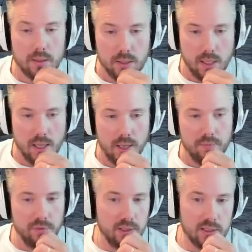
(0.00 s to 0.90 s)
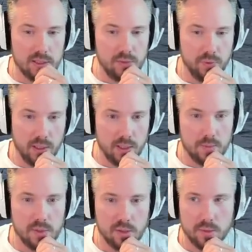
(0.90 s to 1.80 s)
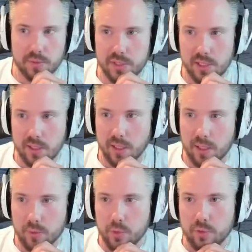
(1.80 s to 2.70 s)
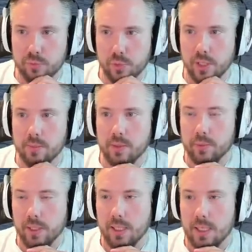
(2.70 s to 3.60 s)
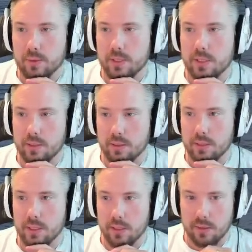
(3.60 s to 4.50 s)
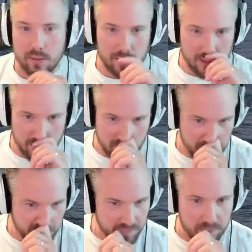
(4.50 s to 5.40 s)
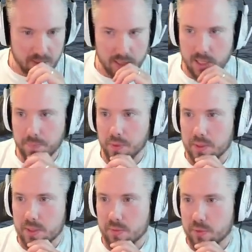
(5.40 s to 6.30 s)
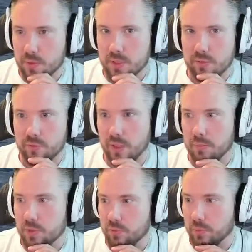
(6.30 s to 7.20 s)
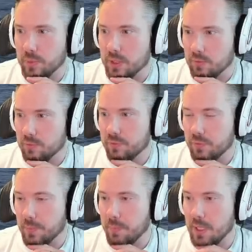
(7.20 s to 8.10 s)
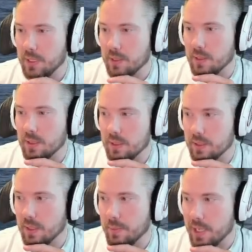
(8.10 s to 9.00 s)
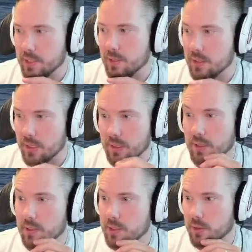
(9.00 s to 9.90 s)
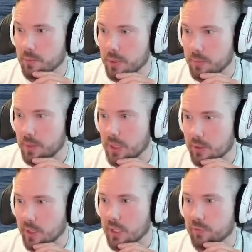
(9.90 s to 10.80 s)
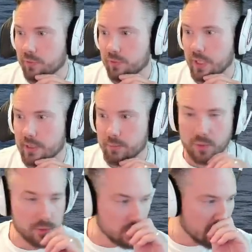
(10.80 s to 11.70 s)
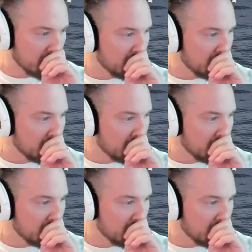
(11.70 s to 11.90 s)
I'm thinking this thing can absolutely be Citadel. I wonder if Wargaming will allow this to continue, because Napoli is of course infamous for being a pain in the goddamn ass to sit unless you're a BB and you get flat broadside.